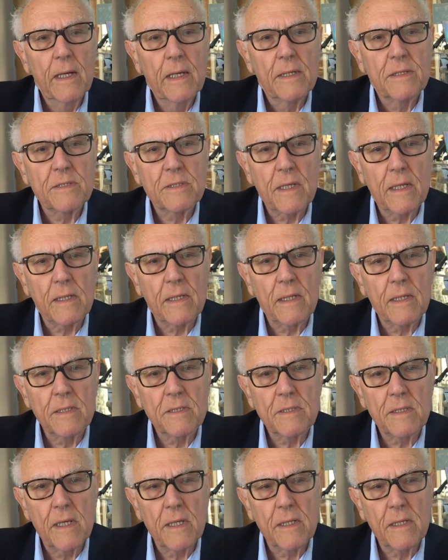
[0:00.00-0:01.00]
suddenly
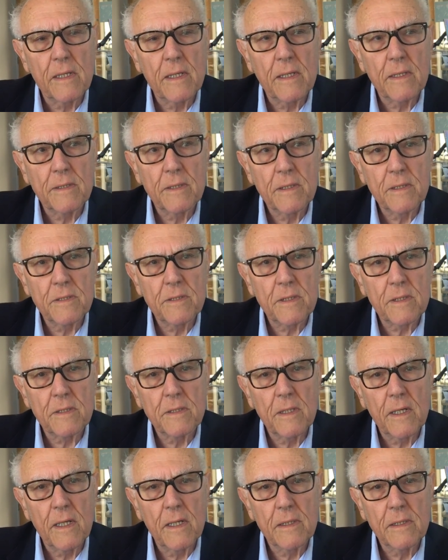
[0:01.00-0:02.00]
said in
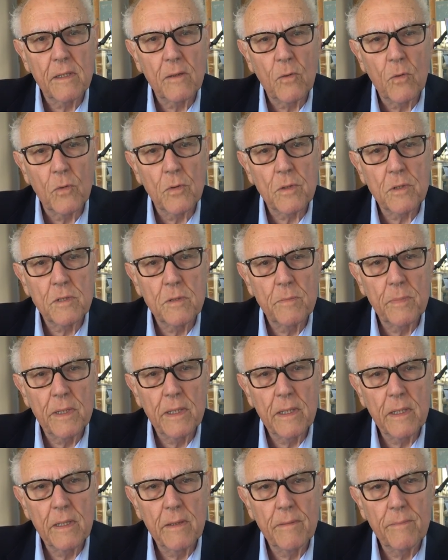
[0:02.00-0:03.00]
1968 there ought to
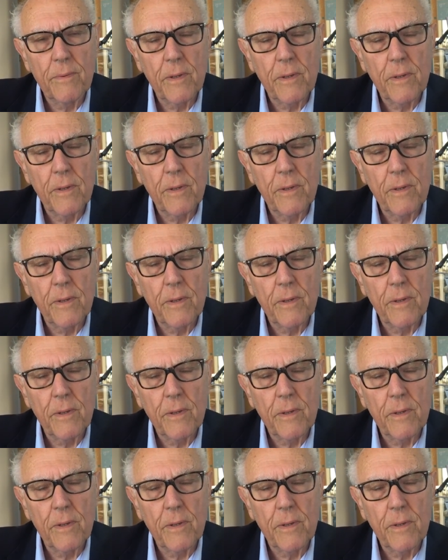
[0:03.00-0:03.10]
be